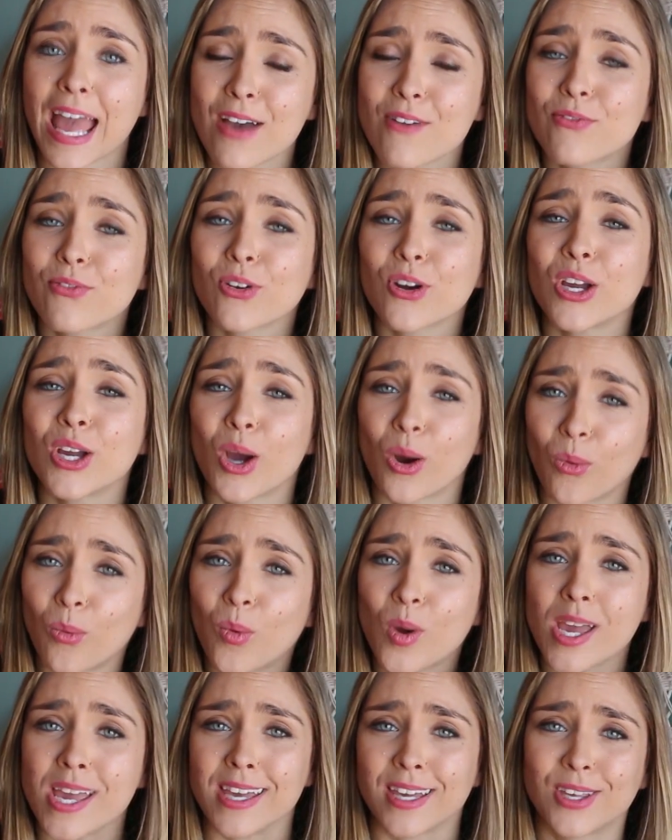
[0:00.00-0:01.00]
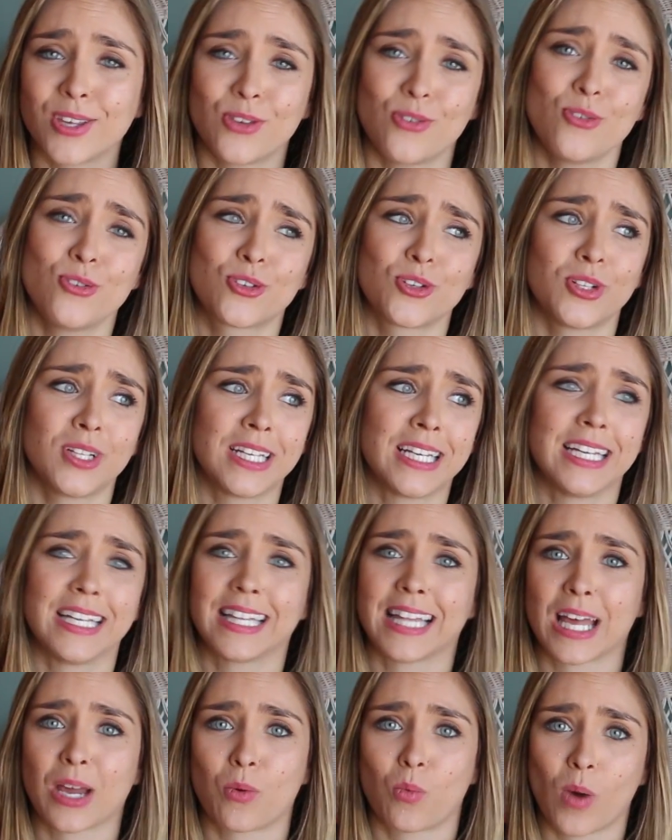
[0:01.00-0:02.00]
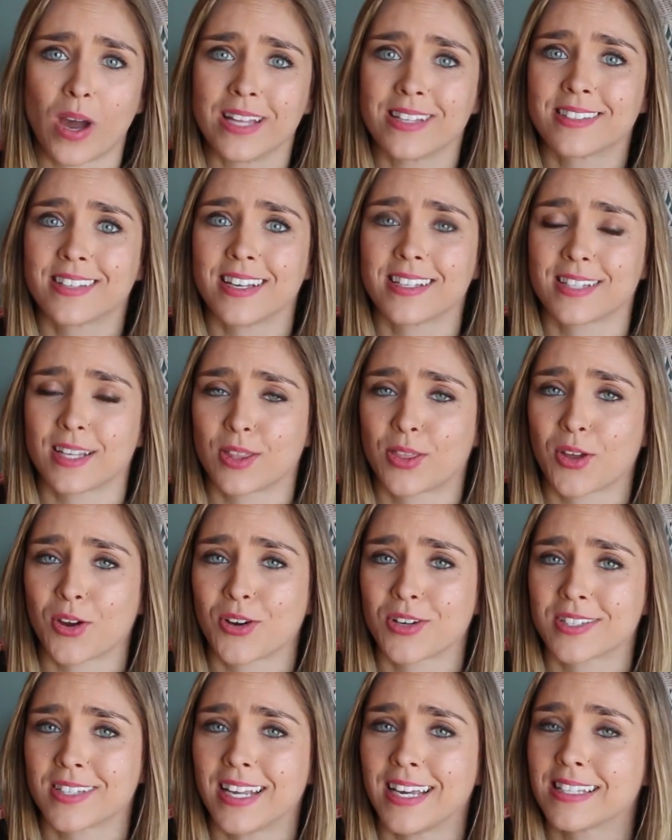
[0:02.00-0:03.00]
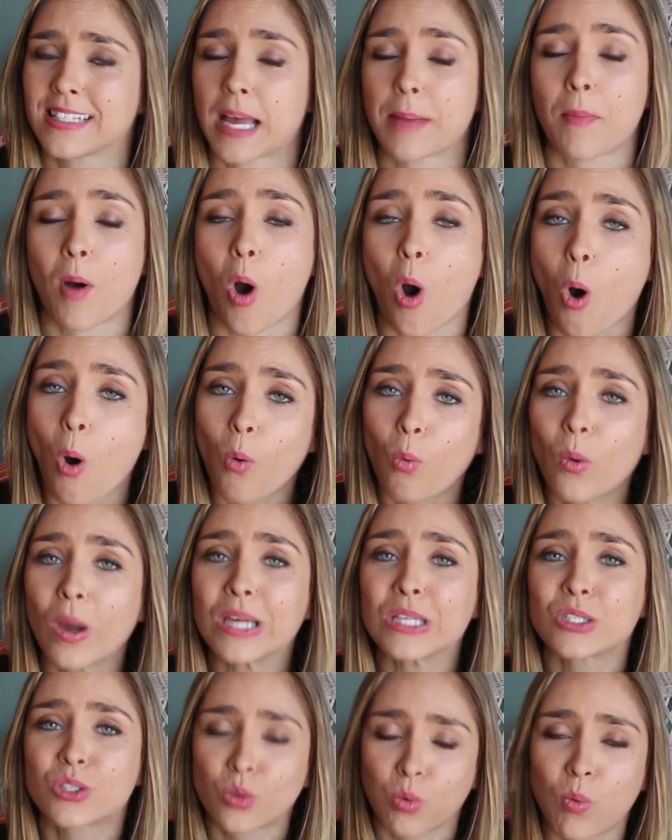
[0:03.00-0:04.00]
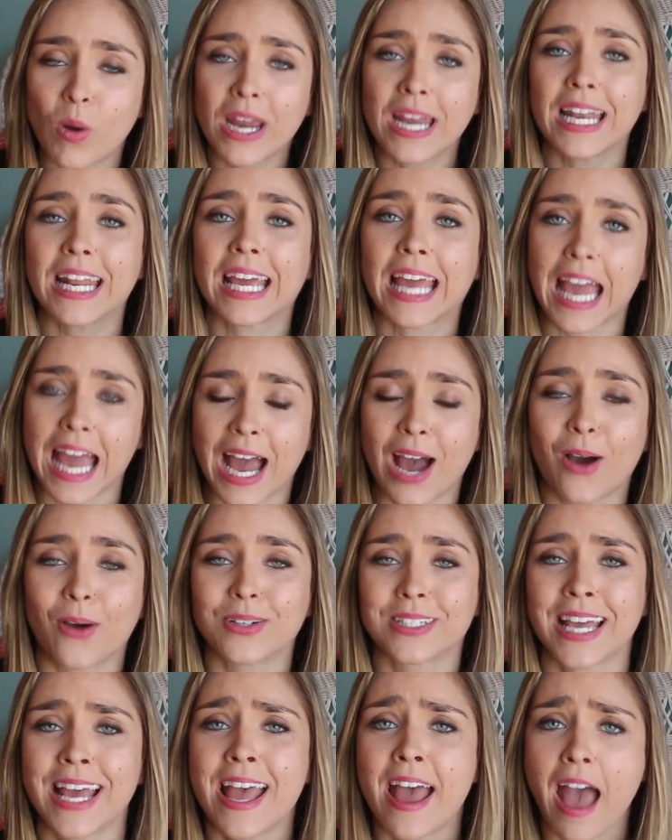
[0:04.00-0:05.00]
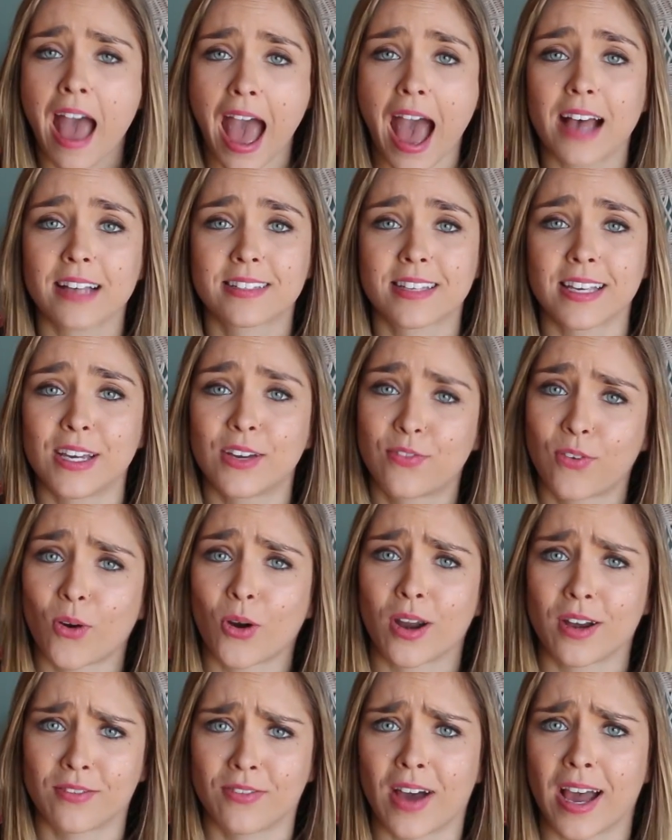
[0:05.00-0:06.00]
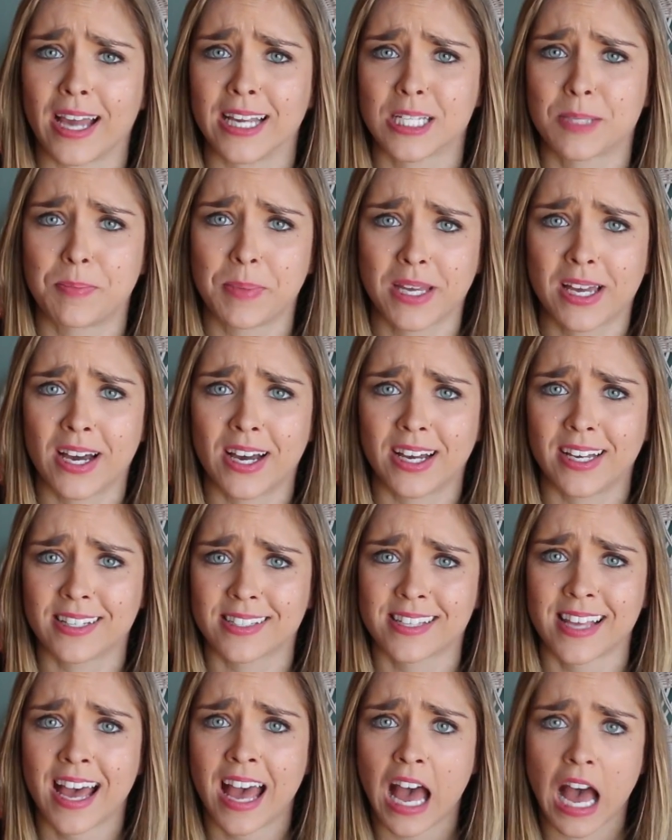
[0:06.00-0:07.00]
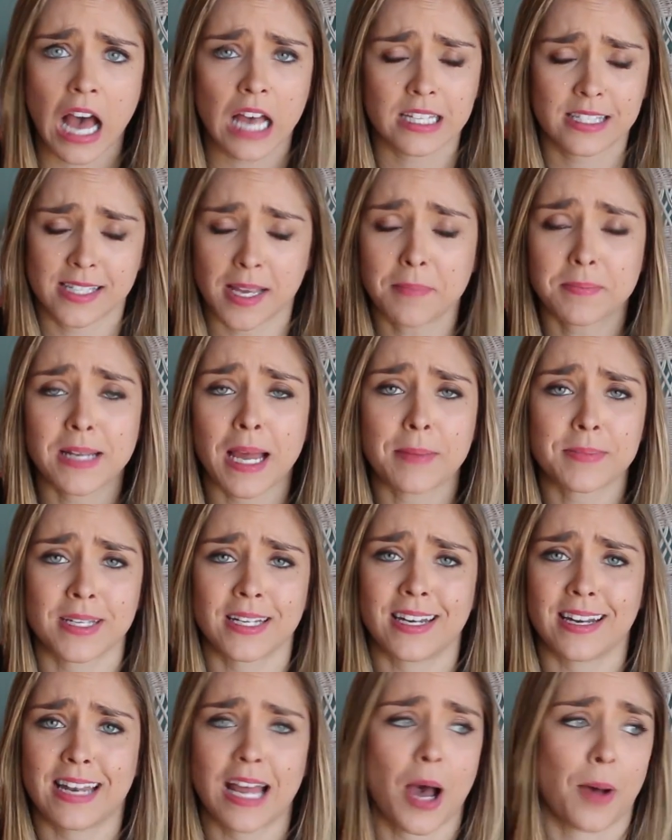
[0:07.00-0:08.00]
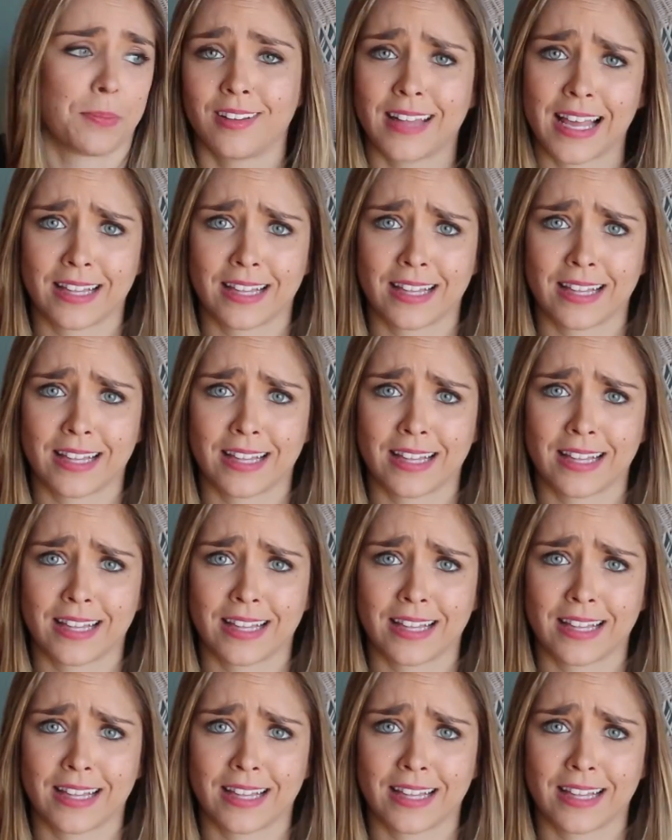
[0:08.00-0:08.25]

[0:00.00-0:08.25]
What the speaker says: every week, usually like Wednesdays and Thursdays, I'm always tweeting out asking for advice because sometimes I need help.